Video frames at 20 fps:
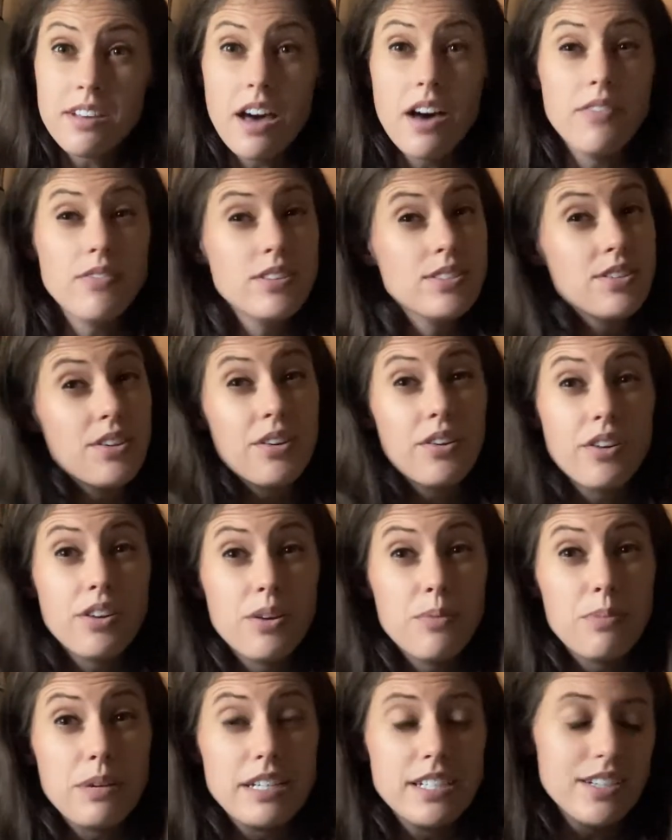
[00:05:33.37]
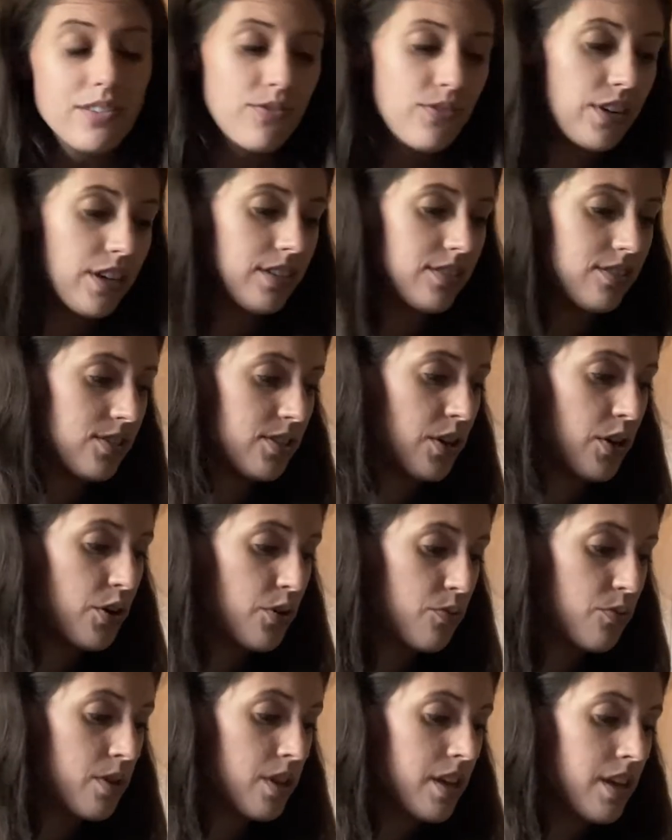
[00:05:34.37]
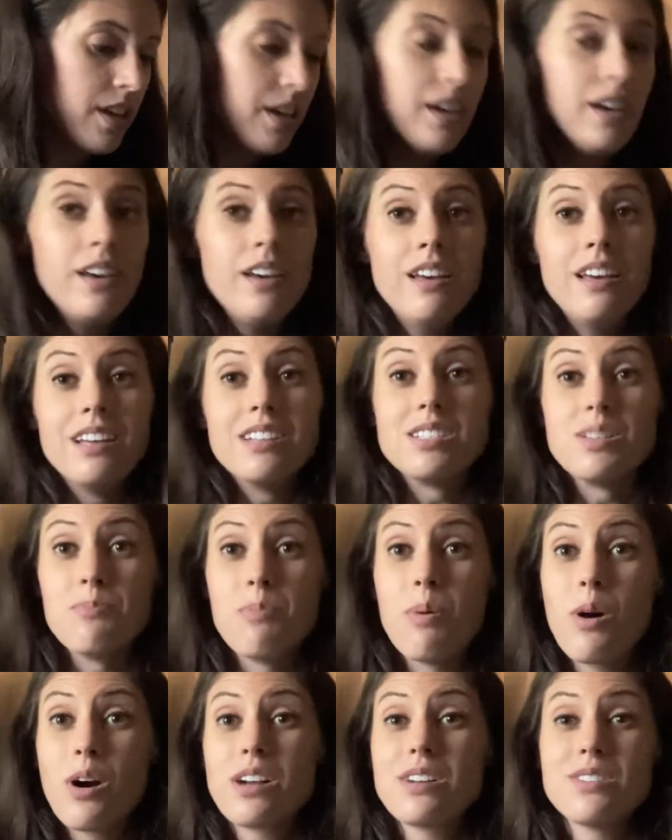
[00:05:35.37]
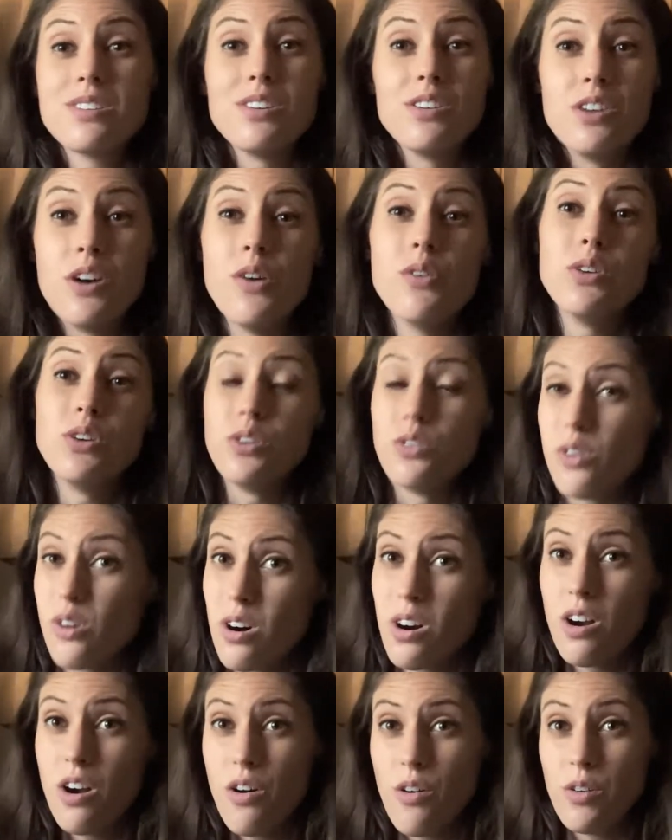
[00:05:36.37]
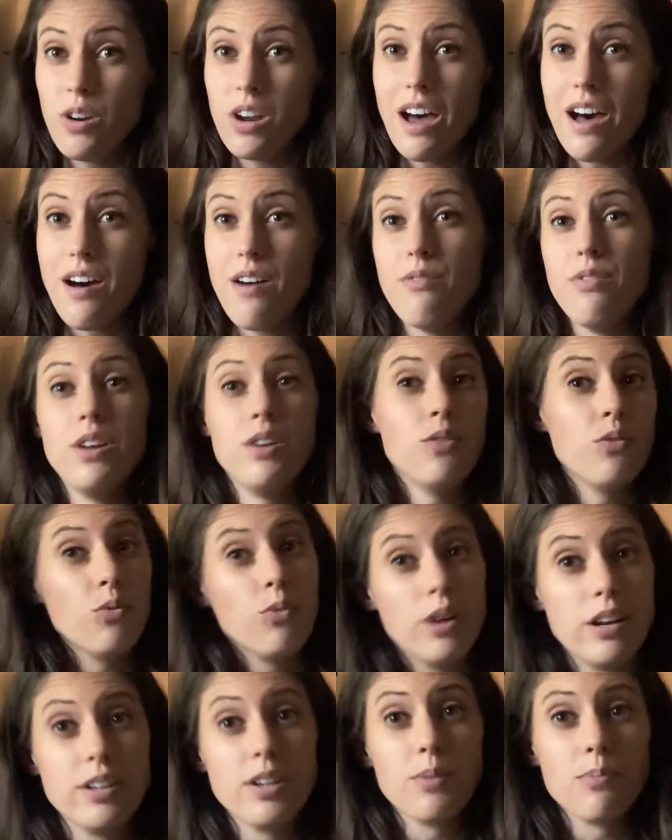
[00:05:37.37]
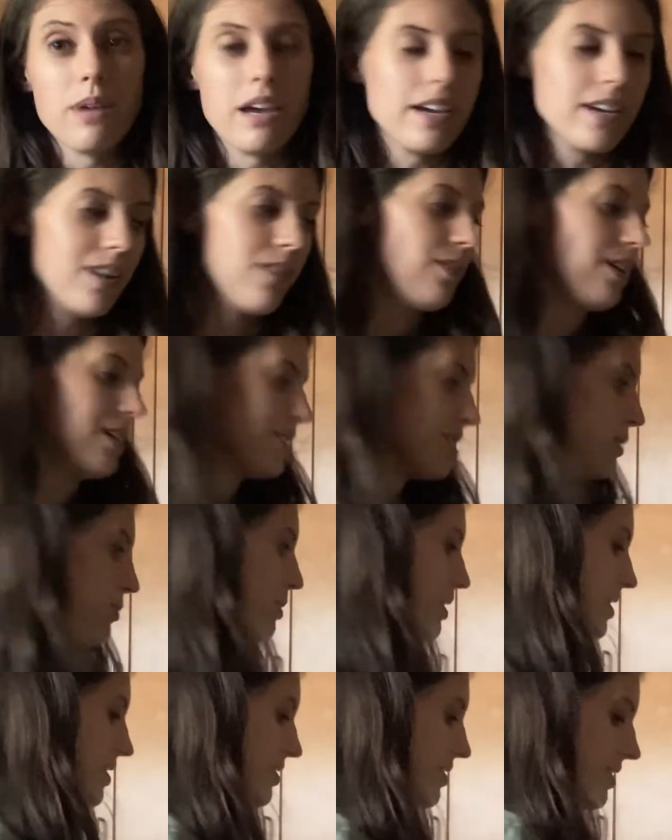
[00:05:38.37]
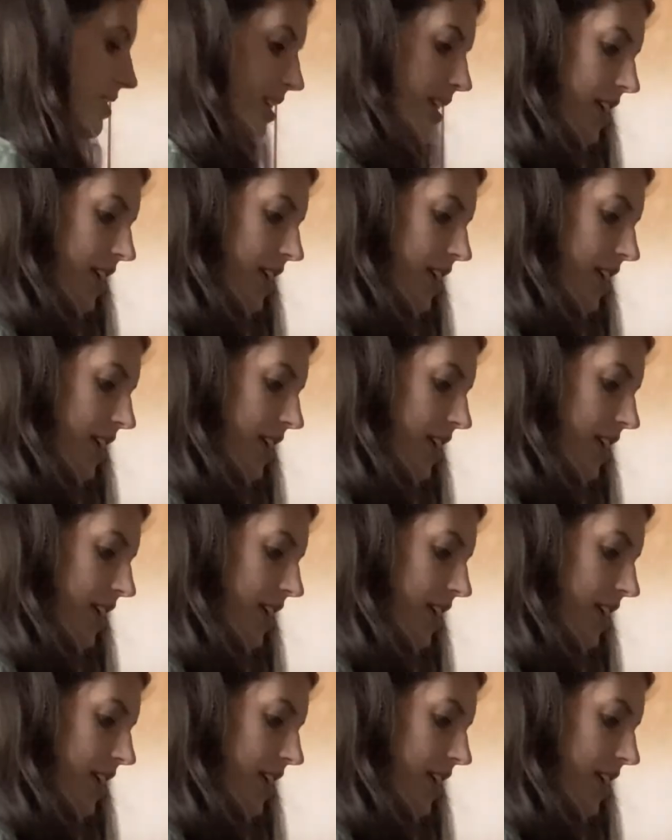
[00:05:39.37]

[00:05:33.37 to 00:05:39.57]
Ovens are going to be different, so it's important to know your own oven when you're making recipes.